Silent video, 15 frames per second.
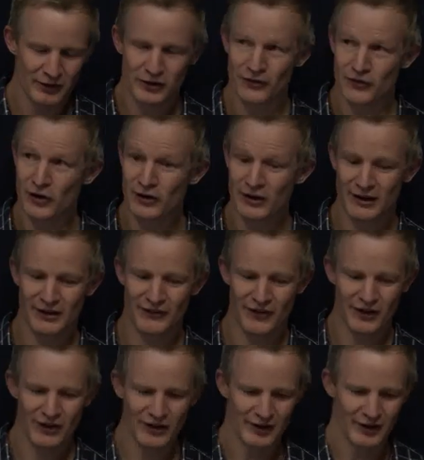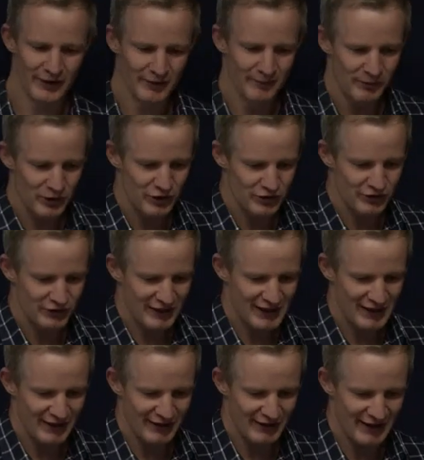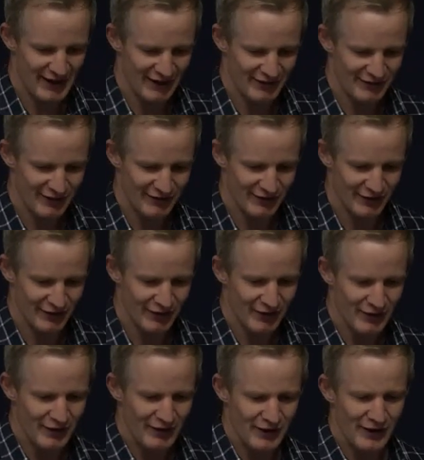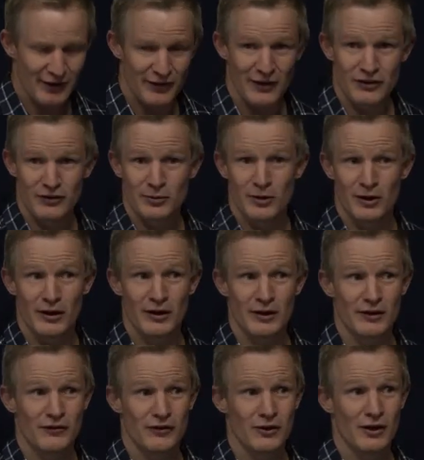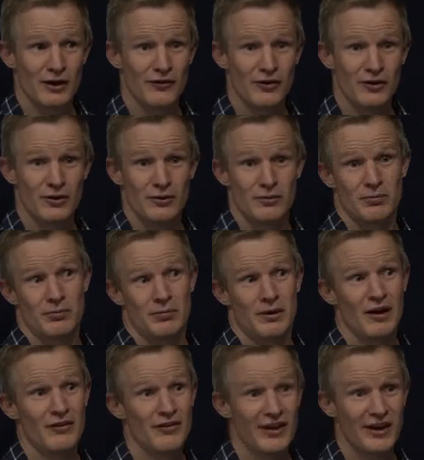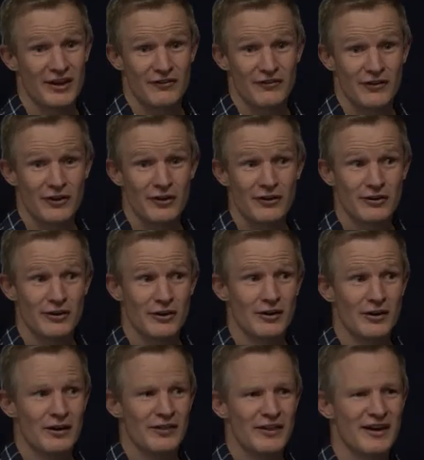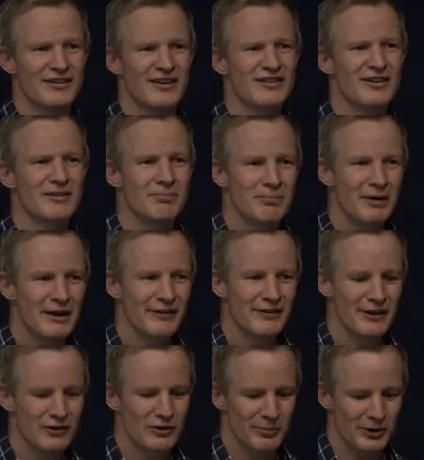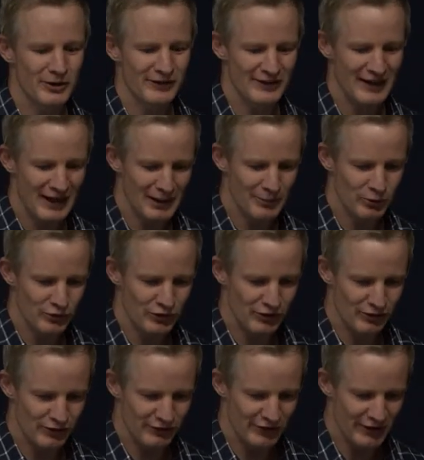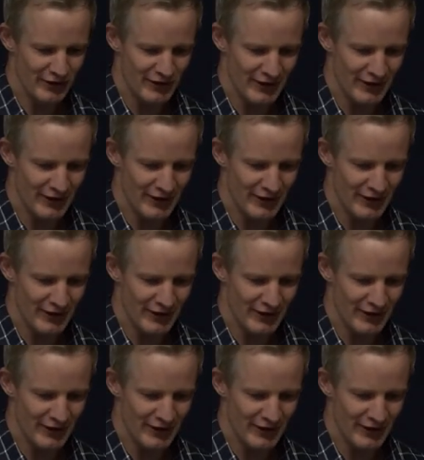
You've got enough iron, you just can't access it. And that's why if you have a elevated ferritin, that doesn't mean that your body's able to use the